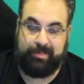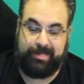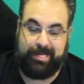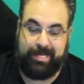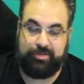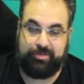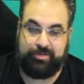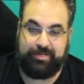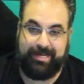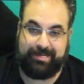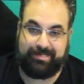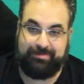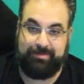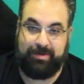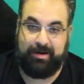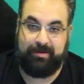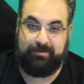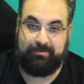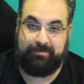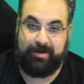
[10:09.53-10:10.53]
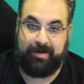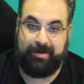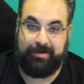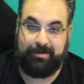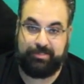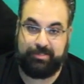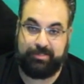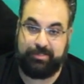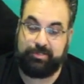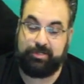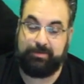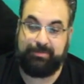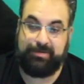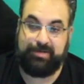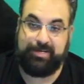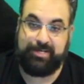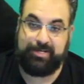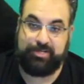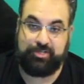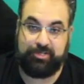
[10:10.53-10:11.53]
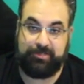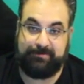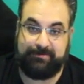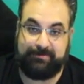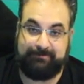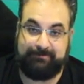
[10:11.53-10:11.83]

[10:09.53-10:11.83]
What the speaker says: add your dex modifier to determine initiative.